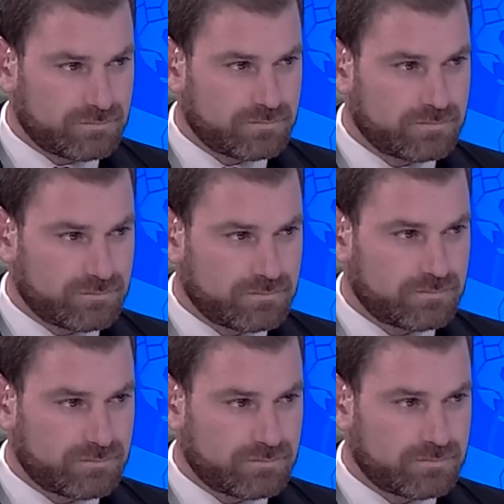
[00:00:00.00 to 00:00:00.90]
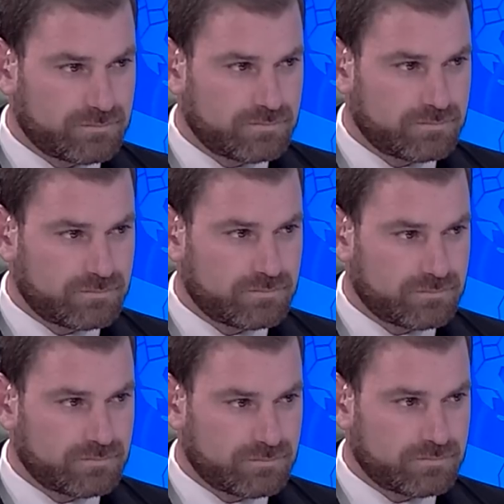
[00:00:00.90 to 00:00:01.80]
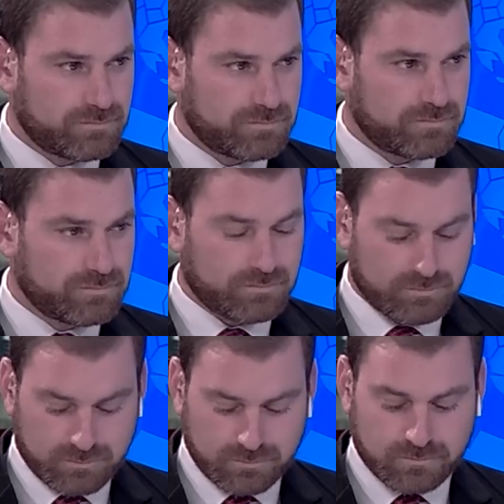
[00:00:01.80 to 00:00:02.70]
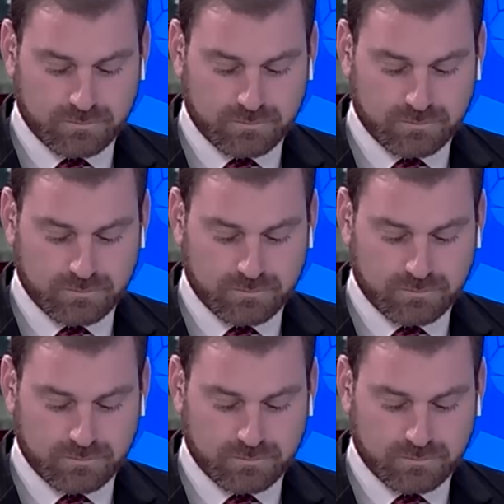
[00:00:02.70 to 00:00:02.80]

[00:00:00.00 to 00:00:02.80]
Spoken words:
all of these balls are in the air,